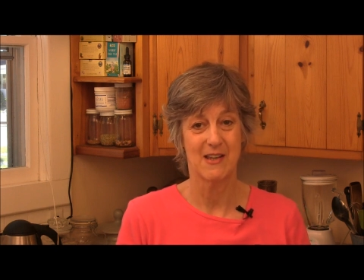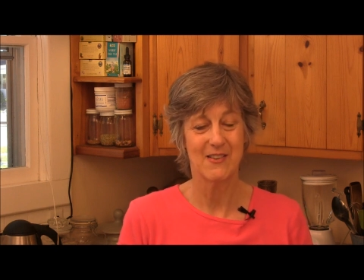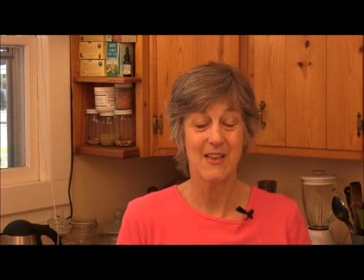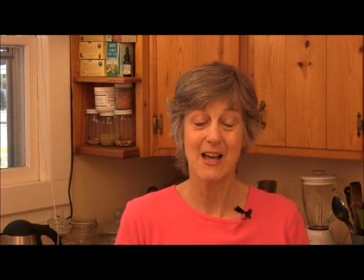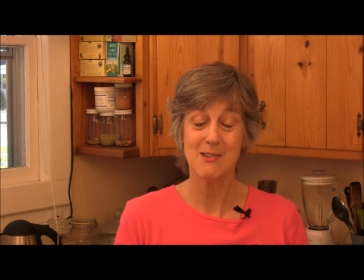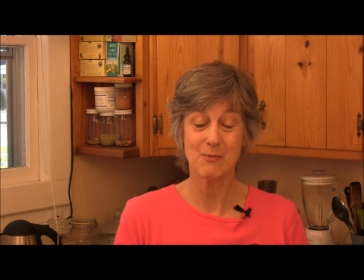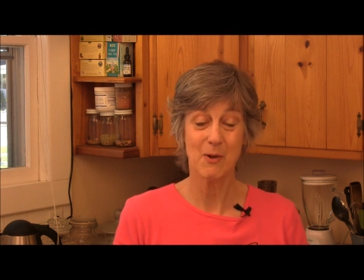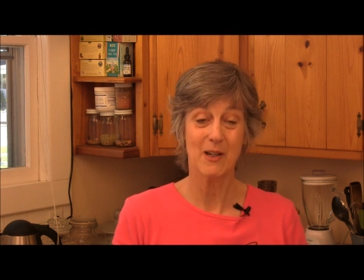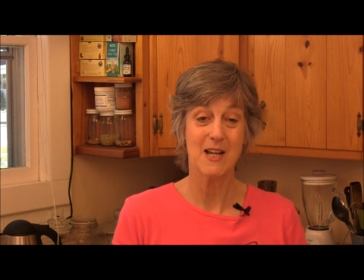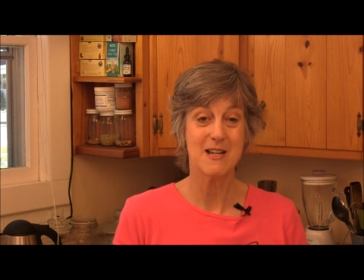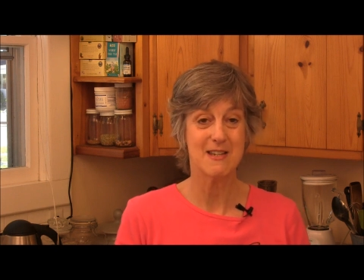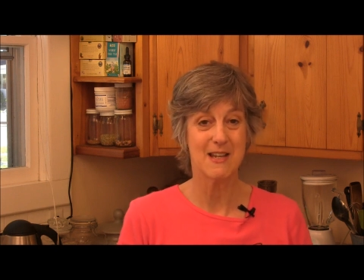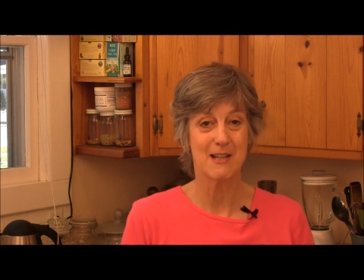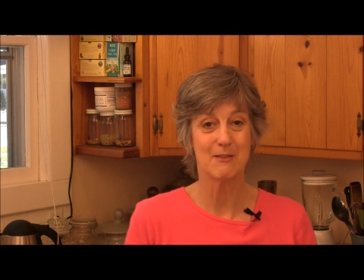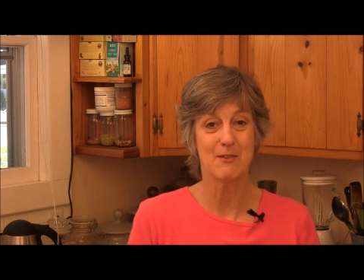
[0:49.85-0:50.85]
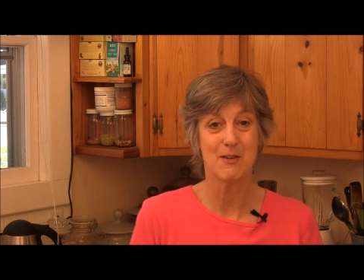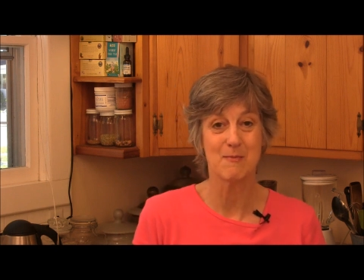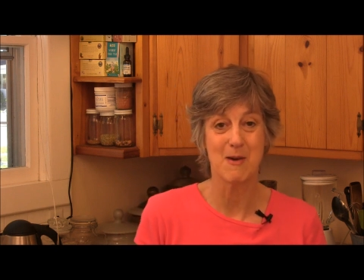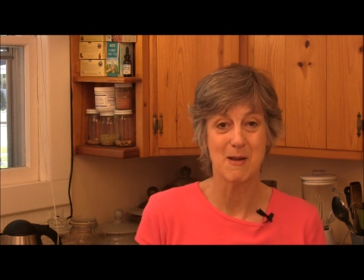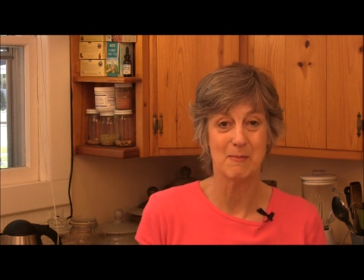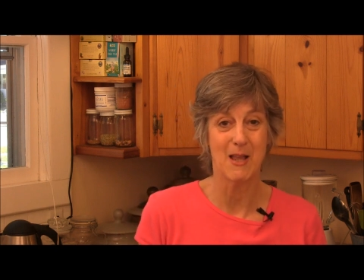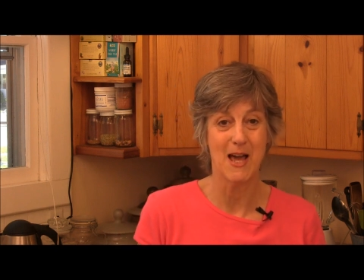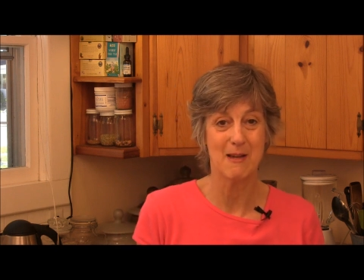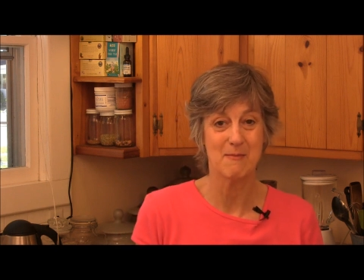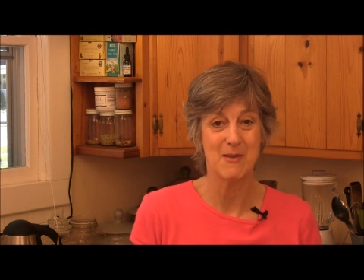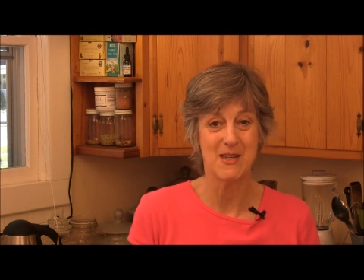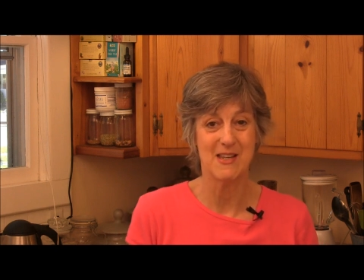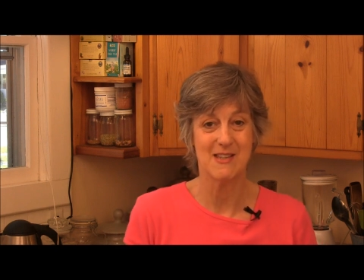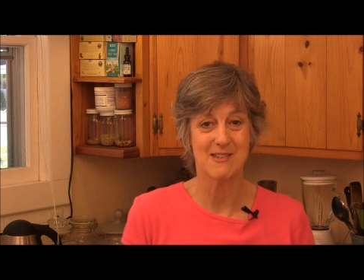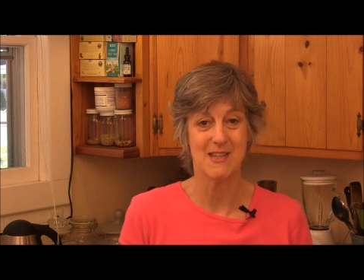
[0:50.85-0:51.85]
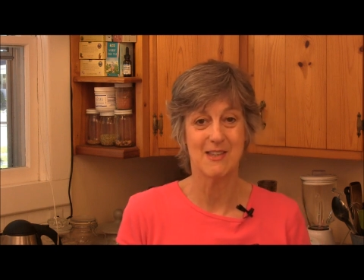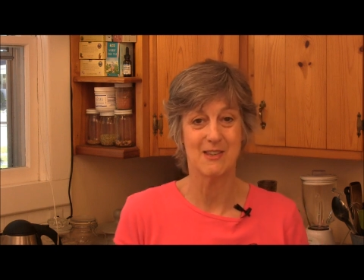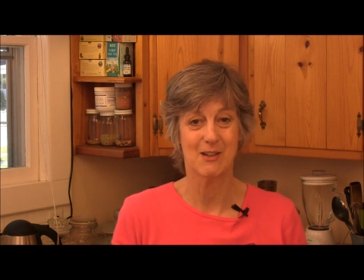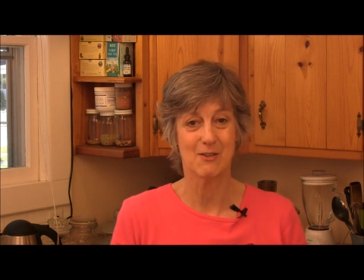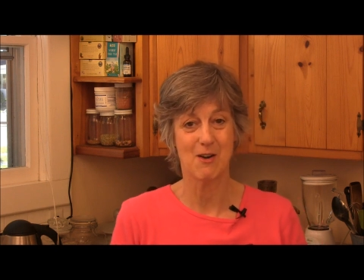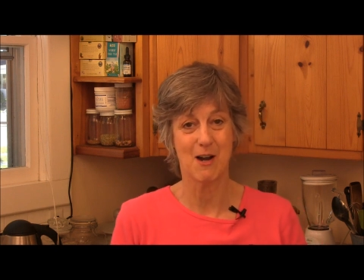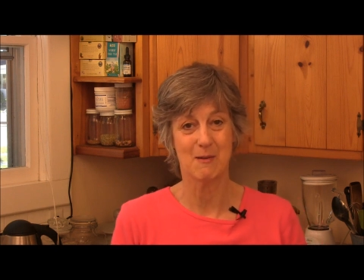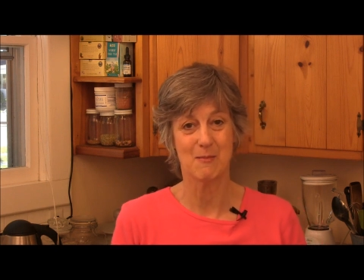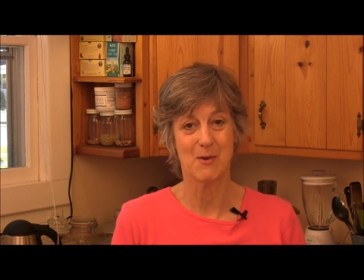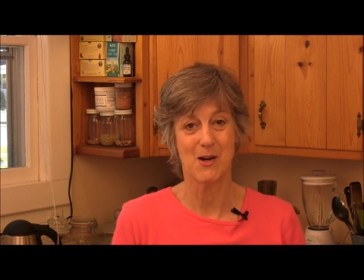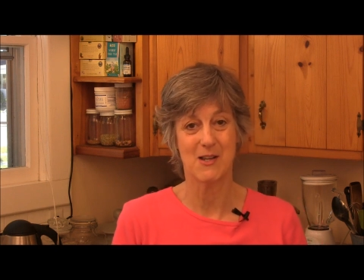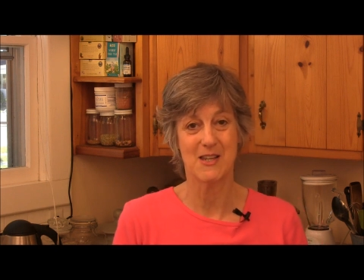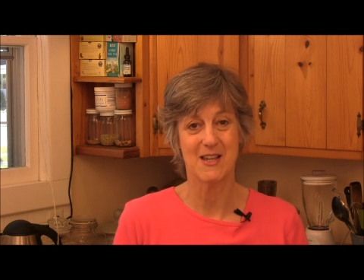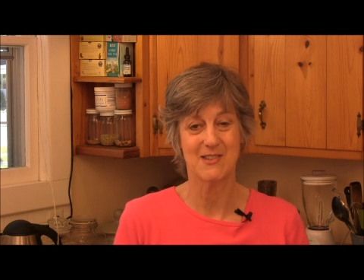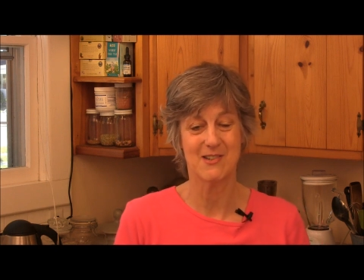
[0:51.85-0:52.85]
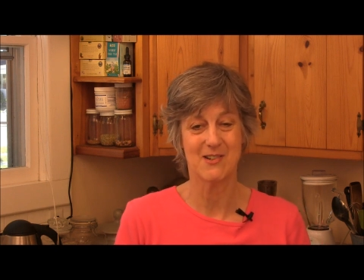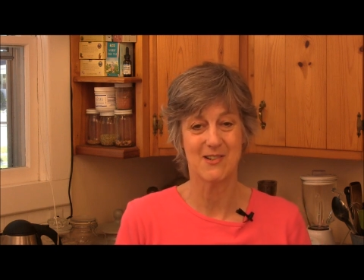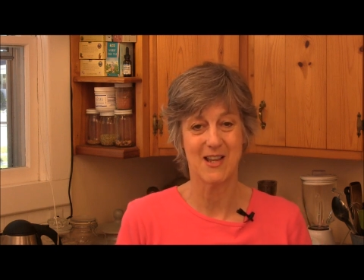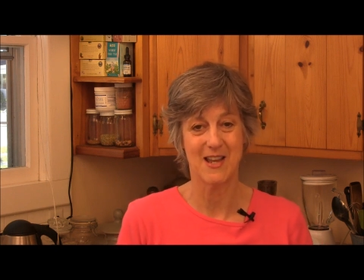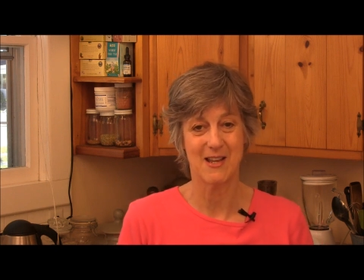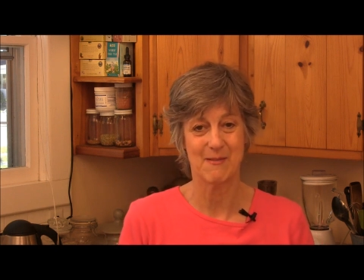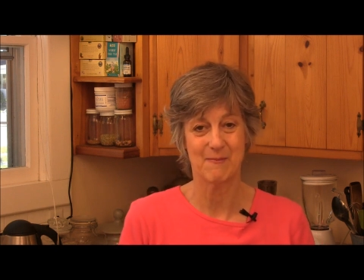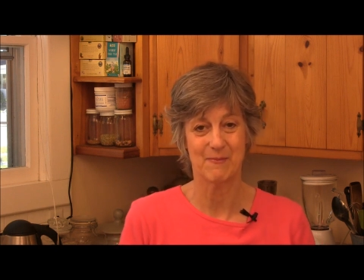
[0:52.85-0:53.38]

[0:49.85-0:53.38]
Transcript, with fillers: That's what I did with my black beans in the crock pot yesterday.